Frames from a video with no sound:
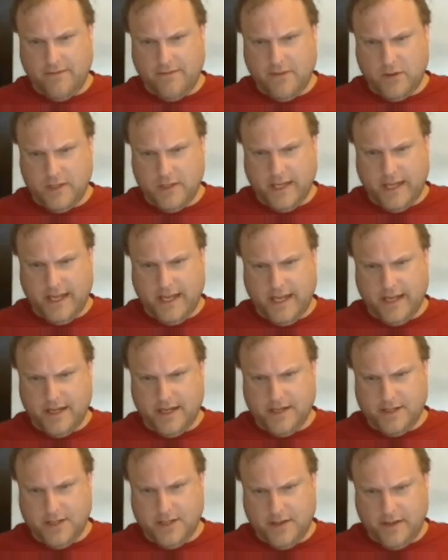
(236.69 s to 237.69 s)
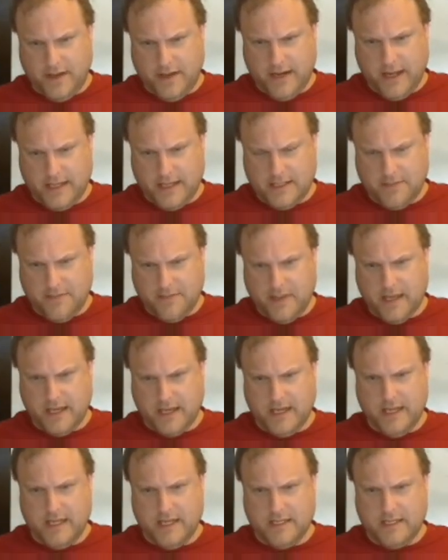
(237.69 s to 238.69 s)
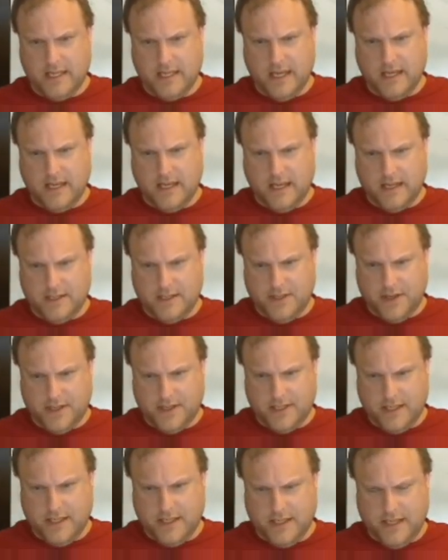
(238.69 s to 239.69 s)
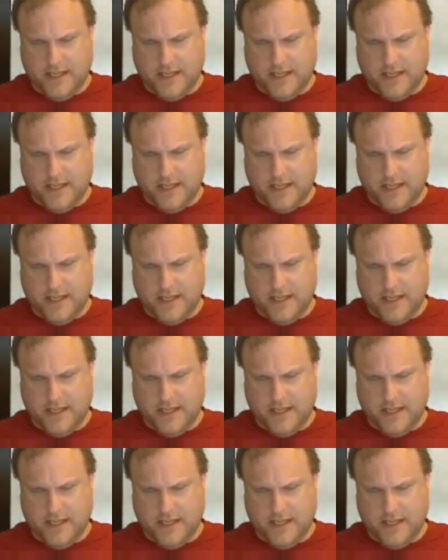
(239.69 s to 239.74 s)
folding it in so that it has some thickness, and so you can see the